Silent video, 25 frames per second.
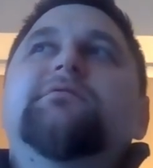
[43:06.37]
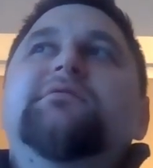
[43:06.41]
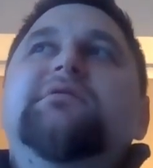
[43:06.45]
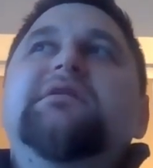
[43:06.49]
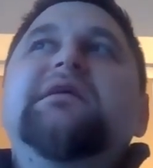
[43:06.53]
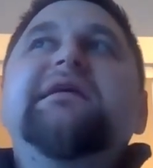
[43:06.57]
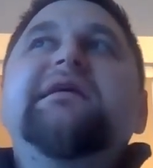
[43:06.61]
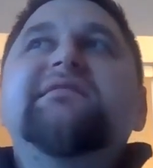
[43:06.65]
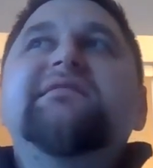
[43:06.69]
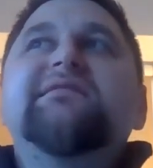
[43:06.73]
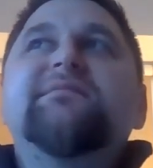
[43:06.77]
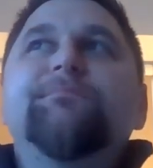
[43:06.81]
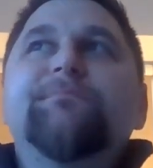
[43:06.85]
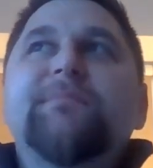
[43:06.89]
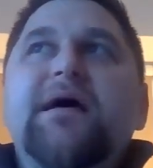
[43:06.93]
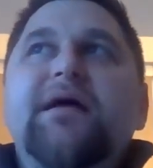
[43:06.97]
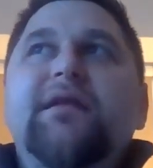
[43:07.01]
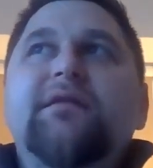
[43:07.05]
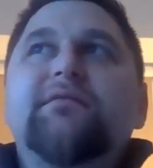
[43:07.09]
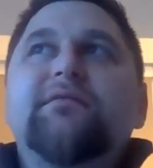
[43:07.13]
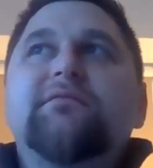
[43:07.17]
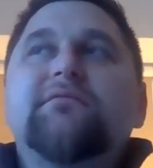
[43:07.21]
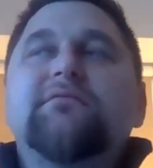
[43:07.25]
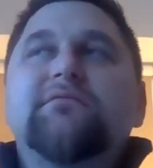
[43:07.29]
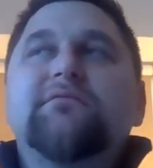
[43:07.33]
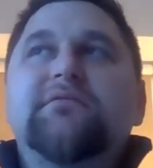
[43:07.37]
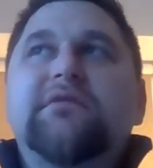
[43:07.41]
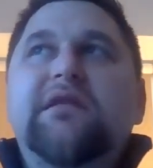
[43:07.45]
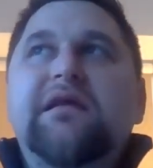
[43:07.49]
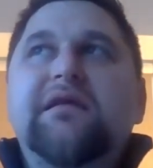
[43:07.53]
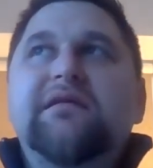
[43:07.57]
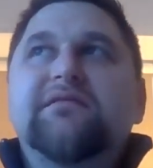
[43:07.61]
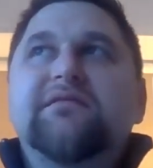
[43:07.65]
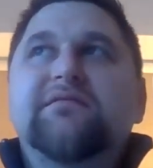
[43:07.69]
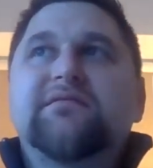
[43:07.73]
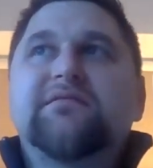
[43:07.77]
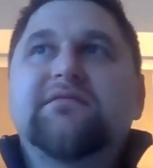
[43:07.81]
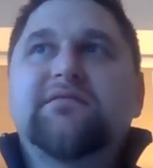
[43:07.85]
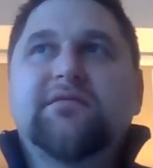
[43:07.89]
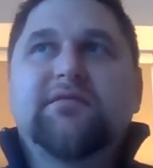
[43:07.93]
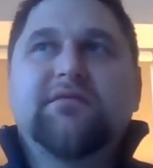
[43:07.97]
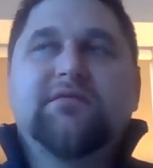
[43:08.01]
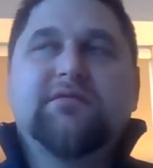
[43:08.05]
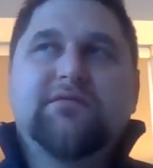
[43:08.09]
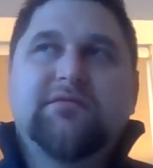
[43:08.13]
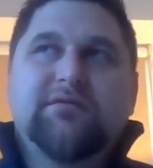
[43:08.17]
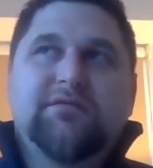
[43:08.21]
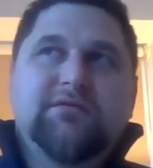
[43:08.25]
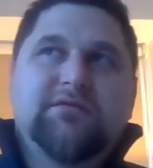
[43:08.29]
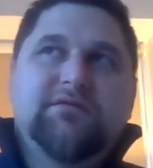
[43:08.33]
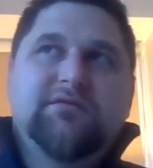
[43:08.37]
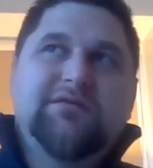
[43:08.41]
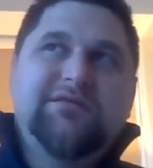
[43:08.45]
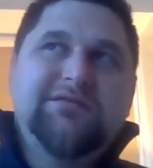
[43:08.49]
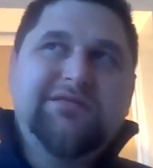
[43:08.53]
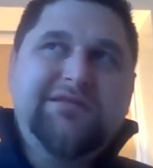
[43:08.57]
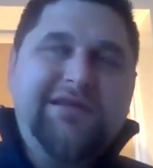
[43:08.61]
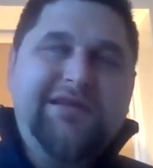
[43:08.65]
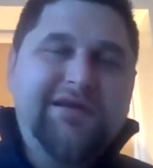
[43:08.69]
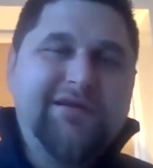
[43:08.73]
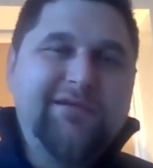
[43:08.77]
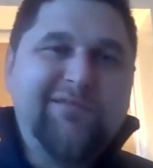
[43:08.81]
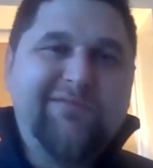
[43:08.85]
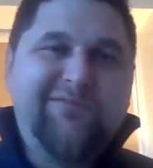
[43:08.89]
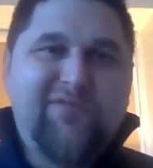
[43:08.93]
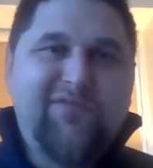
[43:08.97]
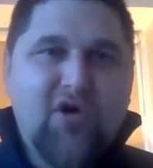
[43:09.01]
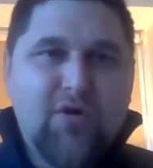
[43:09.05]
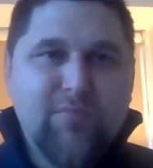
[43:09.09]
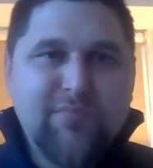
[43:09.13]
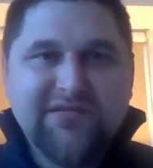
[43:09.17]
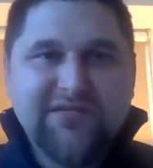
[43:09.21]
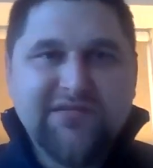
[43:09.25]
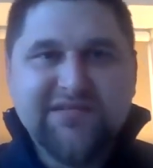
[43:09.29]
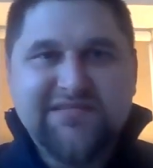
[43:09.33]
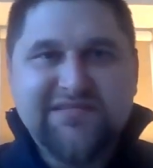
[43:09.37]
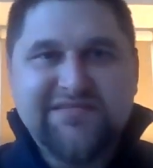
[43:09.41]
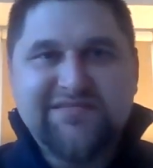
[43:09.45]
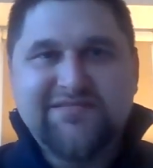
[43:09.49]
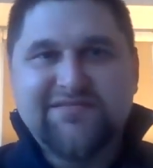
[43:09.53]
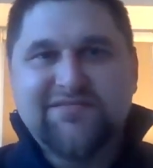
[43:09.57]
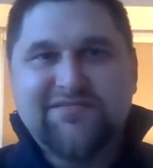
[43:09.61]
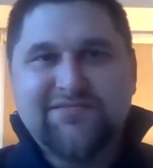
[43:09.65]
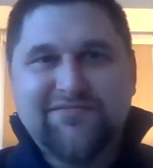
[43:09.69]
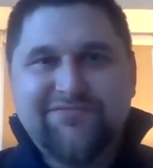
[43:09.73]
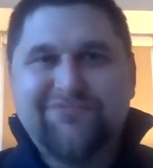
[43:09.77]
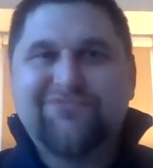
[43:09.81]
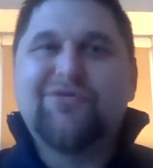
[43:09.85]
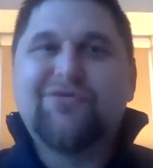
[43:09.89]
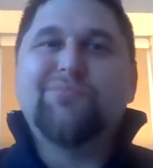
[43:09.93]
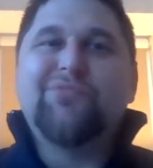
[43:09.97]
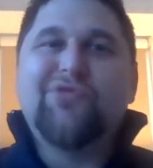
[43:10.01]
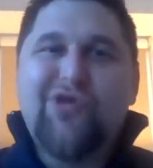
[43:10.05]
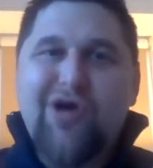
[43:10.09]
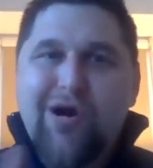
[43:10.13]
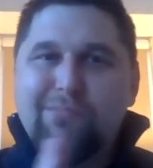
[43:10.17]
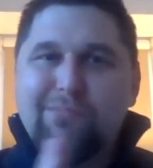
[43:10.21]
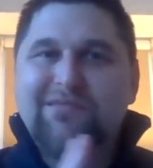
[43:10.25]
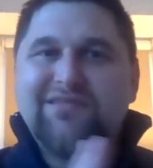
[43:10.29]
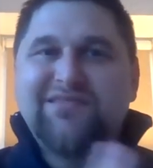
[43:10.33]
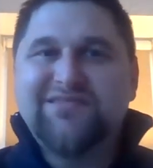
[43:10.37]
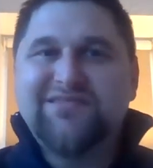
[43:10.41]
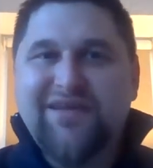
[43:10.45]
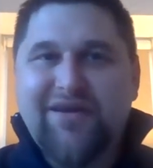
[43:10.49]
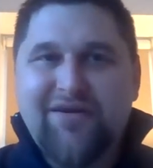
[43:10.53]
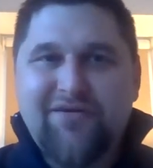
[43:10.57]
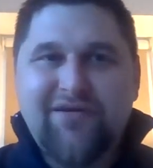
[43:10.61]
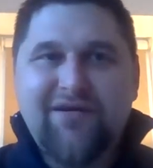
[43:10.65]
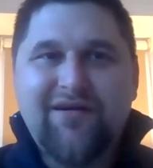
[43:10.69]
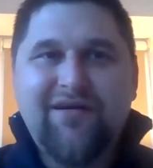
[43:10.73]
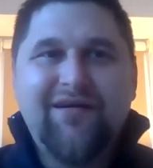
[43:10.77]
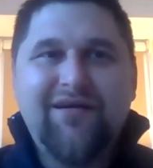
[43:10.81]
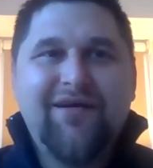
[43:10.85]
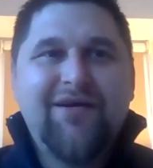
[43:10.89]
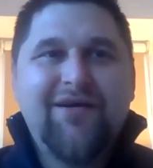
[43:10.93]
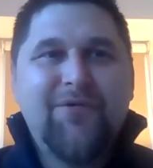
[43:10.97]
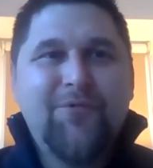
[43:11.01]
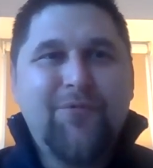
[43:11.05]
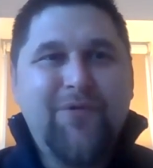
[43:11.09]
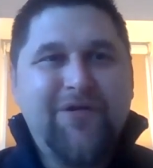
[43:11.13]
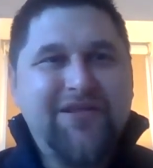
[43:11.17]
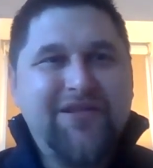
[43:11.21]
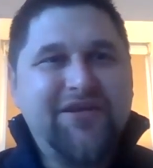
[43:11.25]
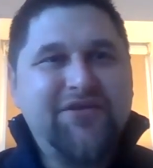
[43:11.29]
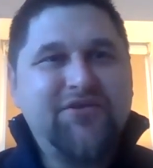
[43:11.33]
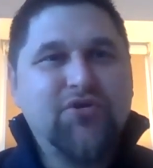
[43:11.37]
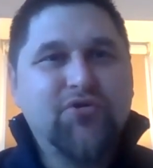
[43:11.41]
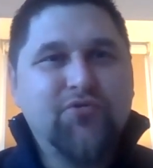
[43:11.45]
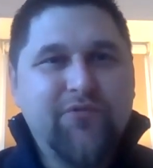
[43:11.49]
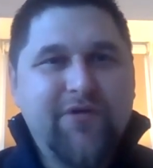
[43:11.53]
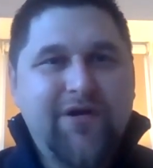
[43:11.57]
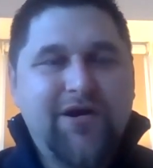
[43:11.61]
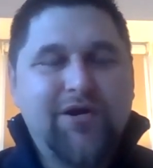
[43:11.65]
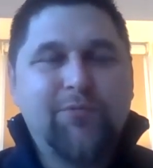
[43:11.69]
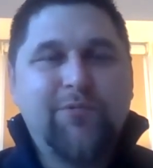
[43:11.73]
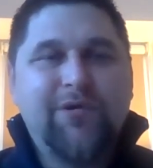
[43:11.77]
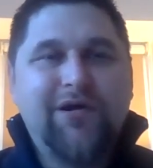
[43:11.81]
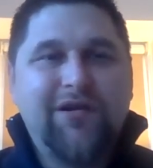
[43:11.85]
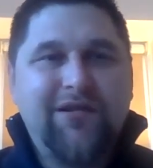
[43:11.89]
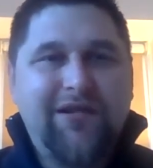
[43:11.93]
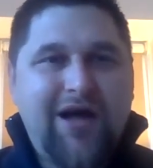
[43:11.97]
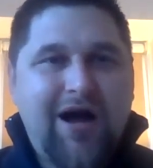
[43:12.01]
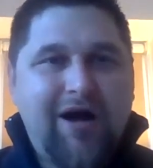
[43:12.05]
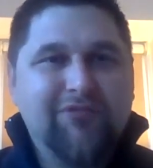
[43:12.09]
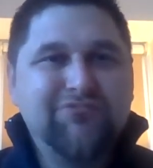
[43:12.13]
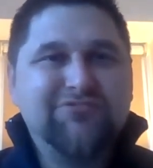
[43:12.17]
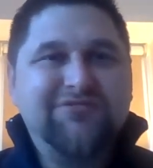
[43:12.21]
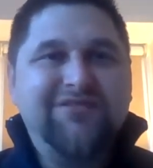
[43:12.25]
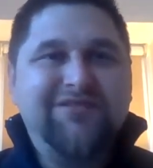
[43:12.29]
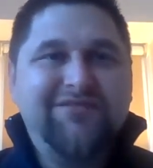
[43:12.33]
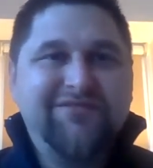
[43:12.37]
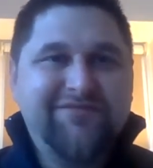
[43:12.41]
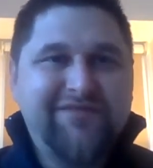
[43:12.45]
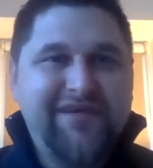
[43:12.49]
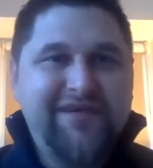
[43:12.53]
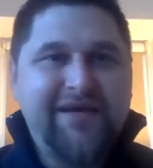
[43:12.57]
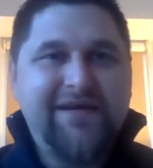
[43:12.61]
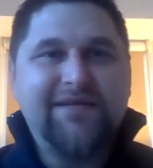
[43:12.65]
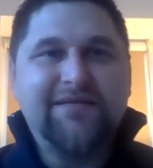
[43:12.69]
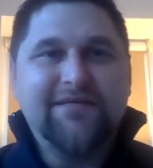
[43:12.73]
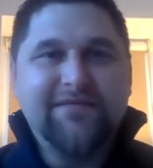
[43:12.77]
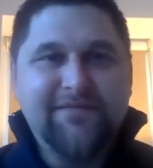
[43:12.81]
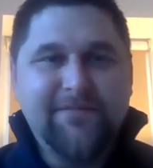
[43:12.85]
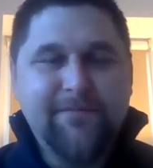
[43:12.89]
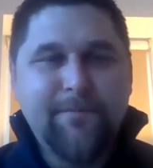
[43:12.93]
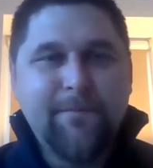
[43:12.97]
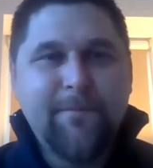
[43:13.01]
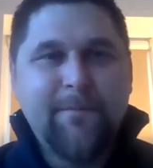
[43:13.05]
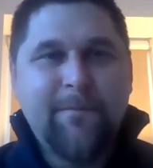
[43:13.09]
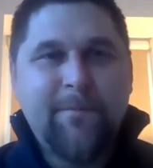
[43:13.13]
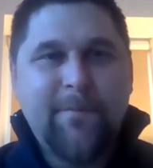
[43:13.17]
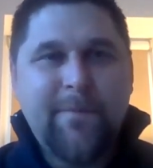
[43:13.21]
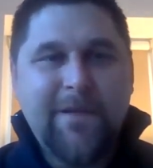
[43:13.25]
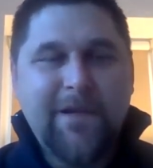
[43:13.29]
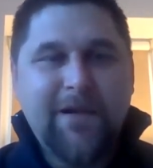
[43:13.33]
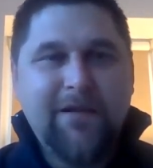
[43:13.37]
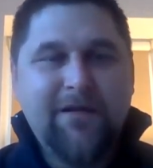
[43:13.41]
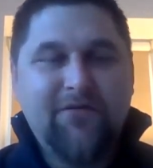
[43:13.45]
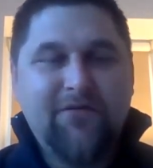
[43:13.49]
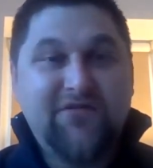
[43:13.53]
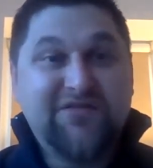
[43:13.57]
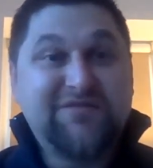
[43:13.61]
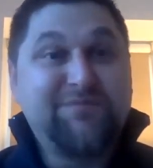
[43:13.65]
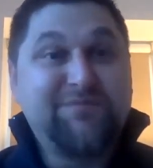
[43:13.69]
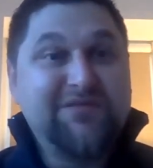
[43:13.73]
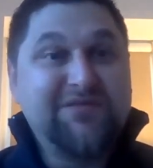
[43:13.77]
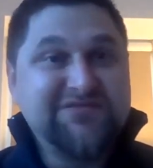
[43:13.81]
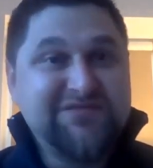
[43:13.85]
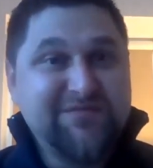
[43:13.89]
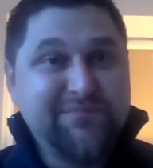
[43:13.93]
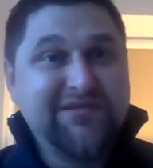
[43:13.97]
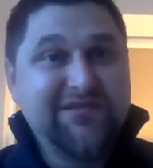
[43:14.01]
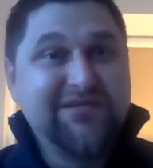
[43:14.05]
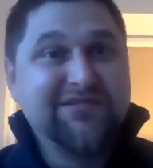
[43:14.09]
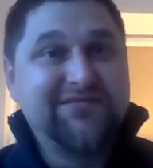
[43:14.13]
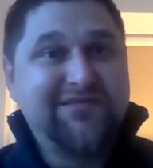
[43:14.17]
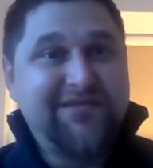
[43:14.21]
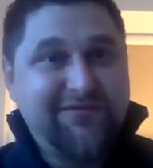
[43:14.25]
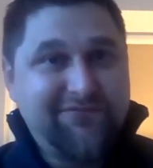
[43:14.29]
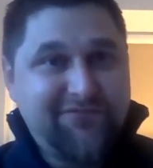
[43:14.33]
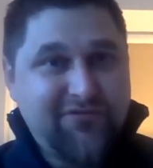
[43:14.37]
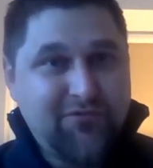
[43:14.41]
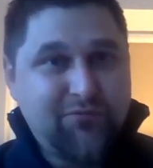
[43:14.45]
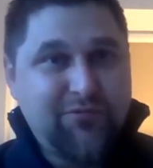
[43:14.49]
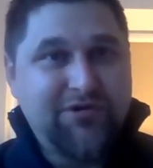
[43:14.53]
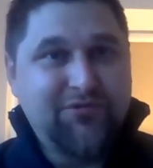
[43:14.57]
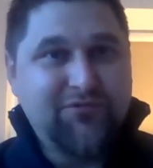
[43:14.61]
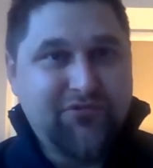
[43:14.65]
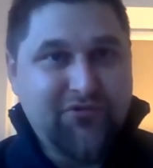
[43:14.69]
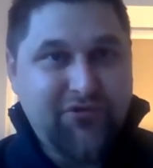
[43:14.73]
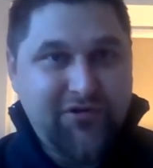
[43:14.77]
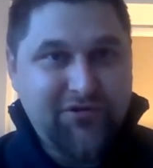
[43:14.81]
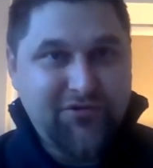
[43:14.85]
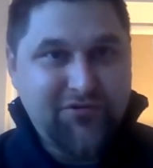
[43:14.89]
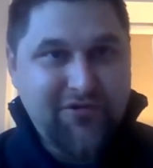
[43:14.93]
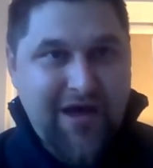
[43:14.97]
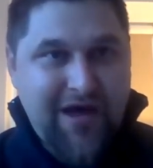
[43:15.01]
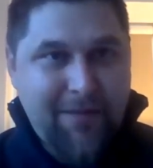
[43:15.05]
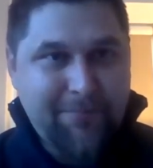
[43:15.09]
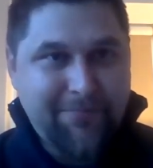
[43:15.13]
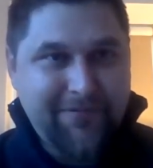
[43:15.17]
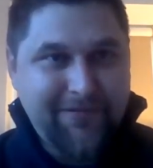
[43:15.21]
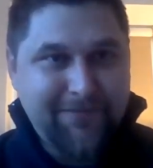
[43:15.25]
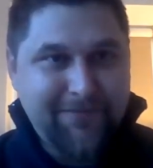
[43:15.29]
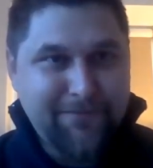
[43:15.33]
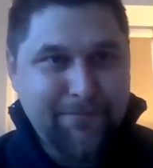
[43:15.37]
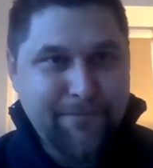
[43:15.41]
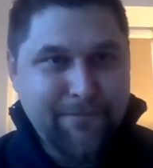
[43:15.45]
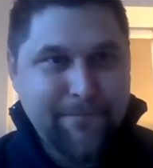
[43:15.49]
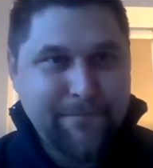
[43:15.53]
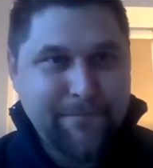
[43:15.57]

these men, these legal formalists from the communist era, where they knew very well how to evade responsibility for what was going to happen.